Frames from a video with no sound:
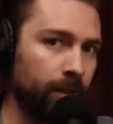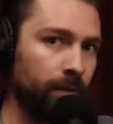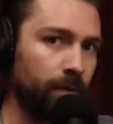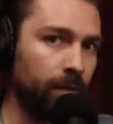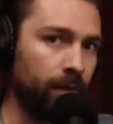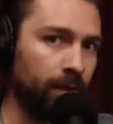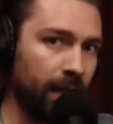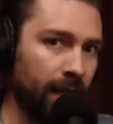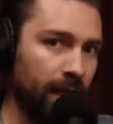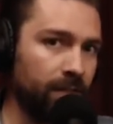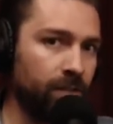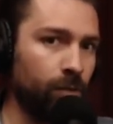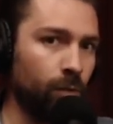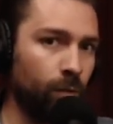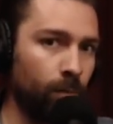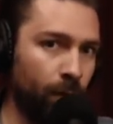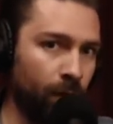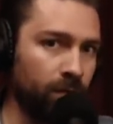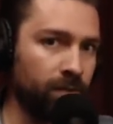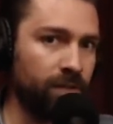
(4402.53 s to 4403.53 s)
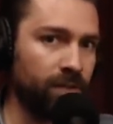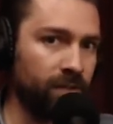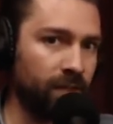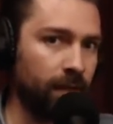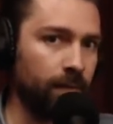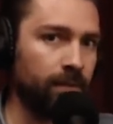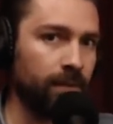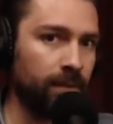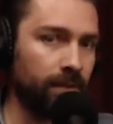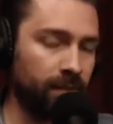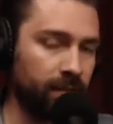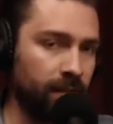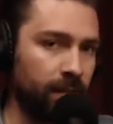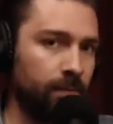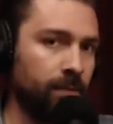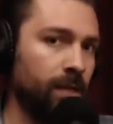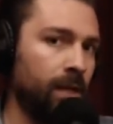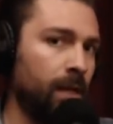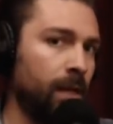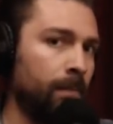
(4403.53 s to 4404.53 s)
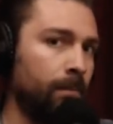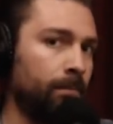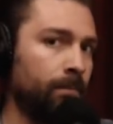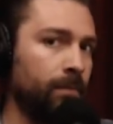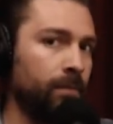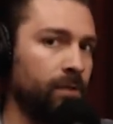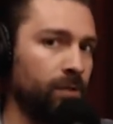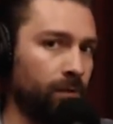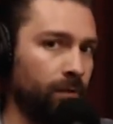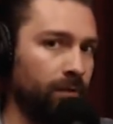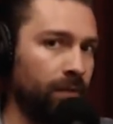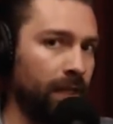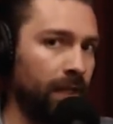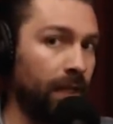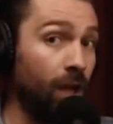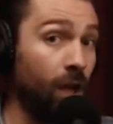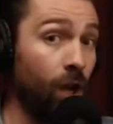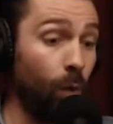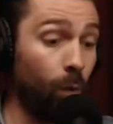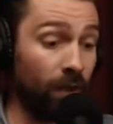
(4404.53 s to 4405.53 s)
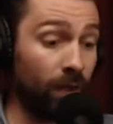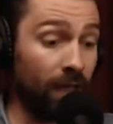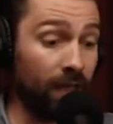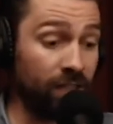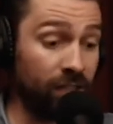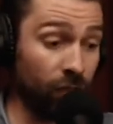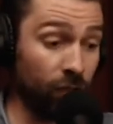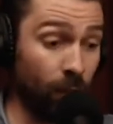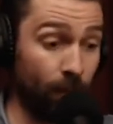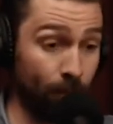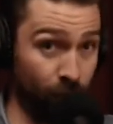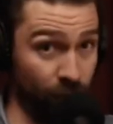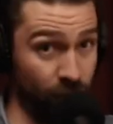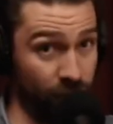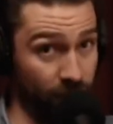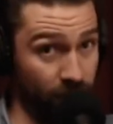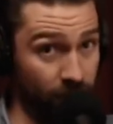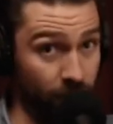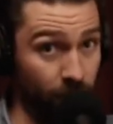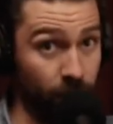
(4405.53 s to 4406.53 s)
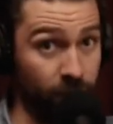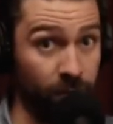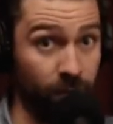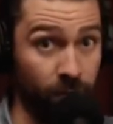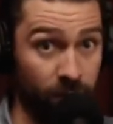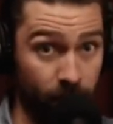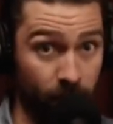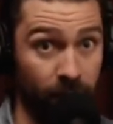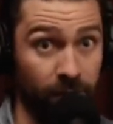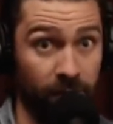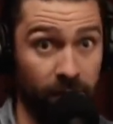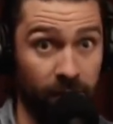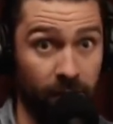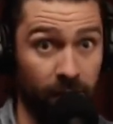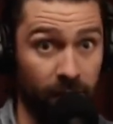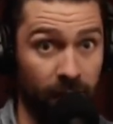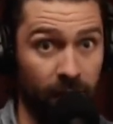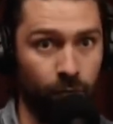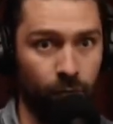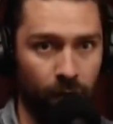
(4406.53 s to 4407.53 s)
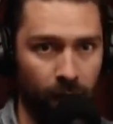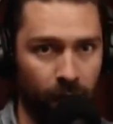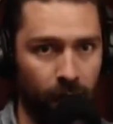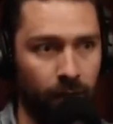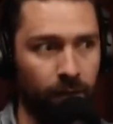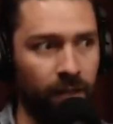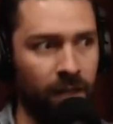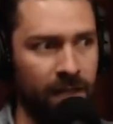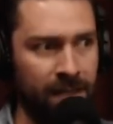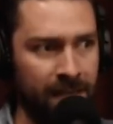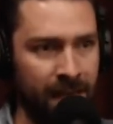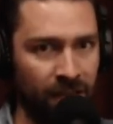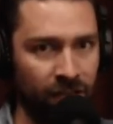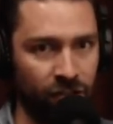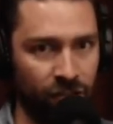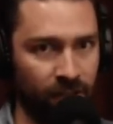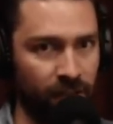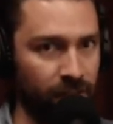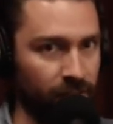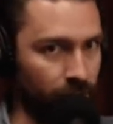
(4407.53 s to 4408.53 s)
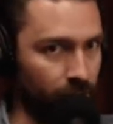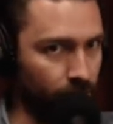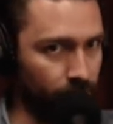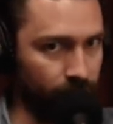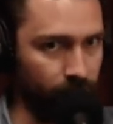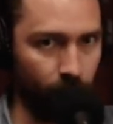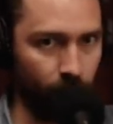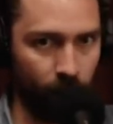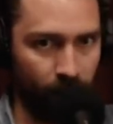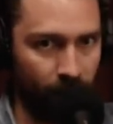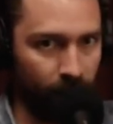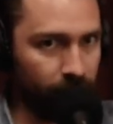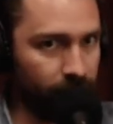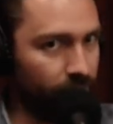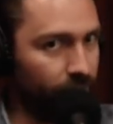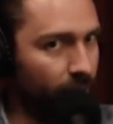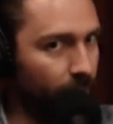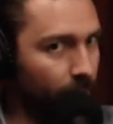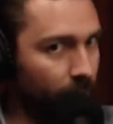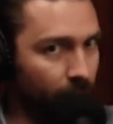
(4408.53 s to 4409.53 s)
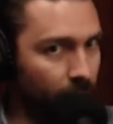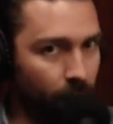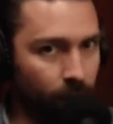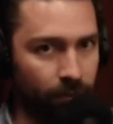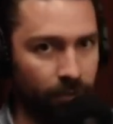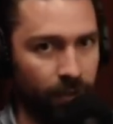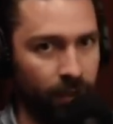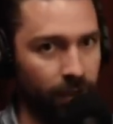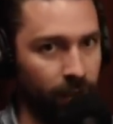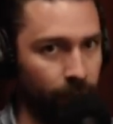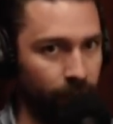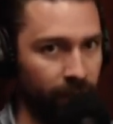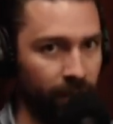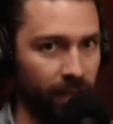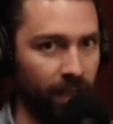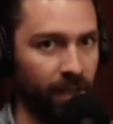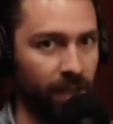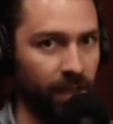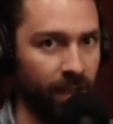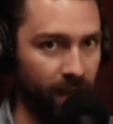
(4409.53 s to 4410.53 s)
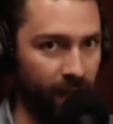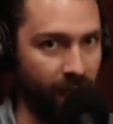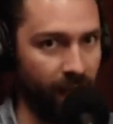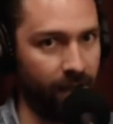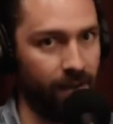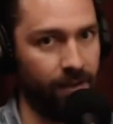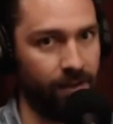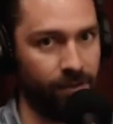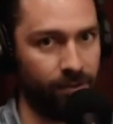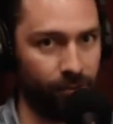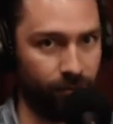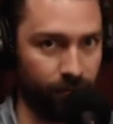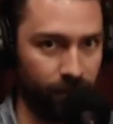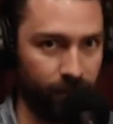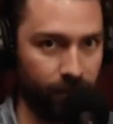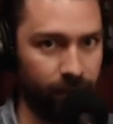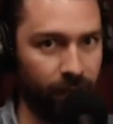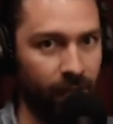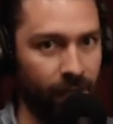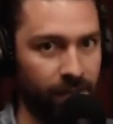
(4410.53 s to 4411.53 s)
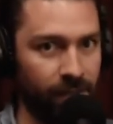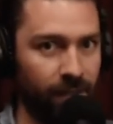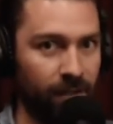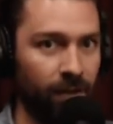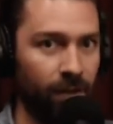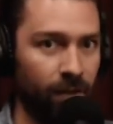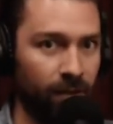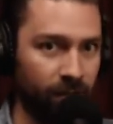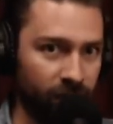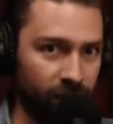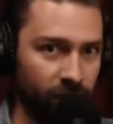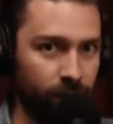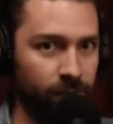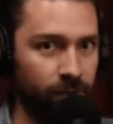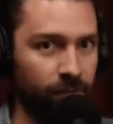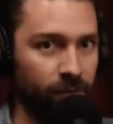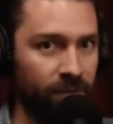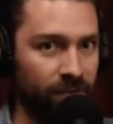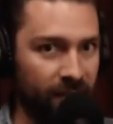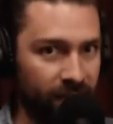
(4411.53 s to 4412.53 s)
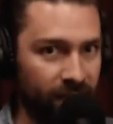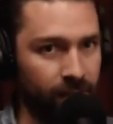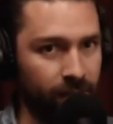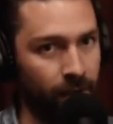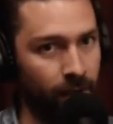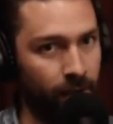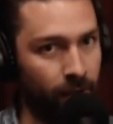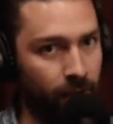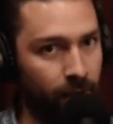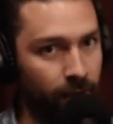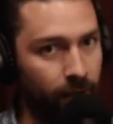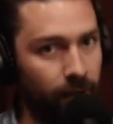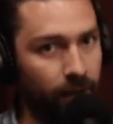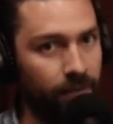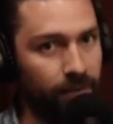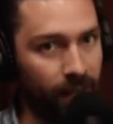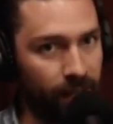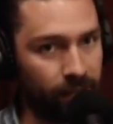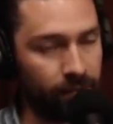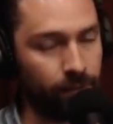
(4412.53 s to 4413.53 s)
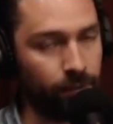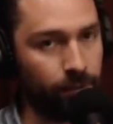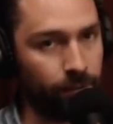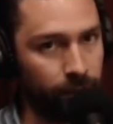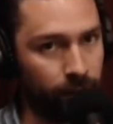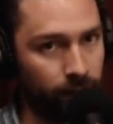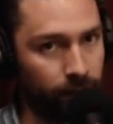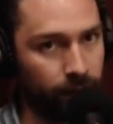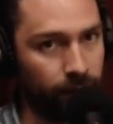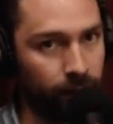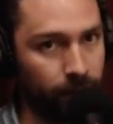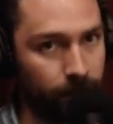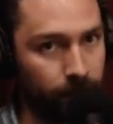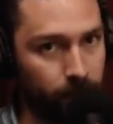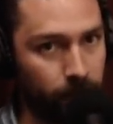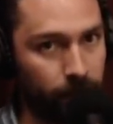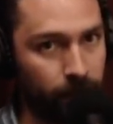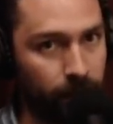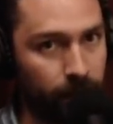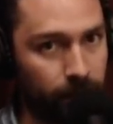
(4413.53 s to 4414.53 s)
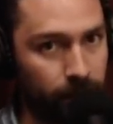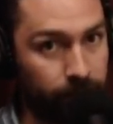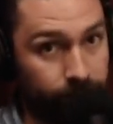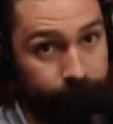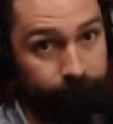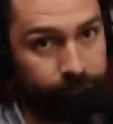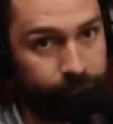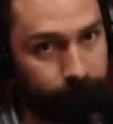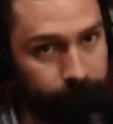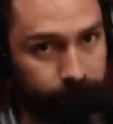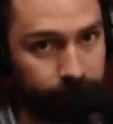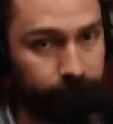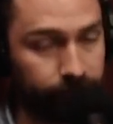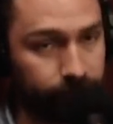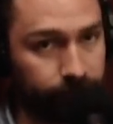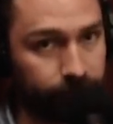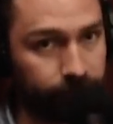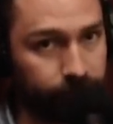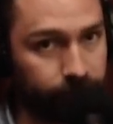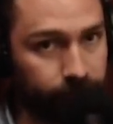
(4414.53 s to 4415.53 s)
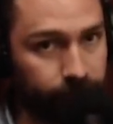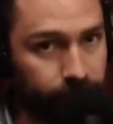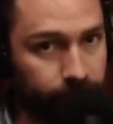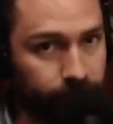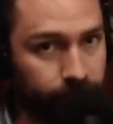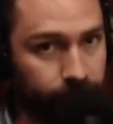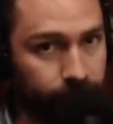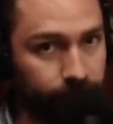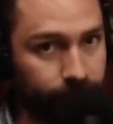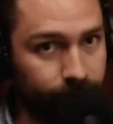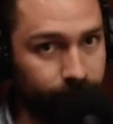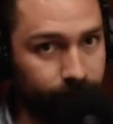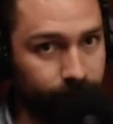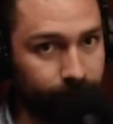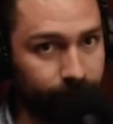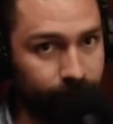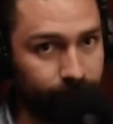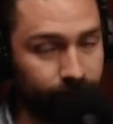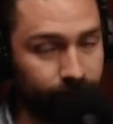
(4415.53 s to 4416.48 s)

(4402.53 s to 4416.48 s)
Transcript: let's all post the same thing at the same time sort of thing. What I do appreciate, though, is those spotters that are like, right, I'm going to ninja this and go somewhere else and find my own thing and be like, ha, screw you guys, I got exclusive on this car. That's cool. I um,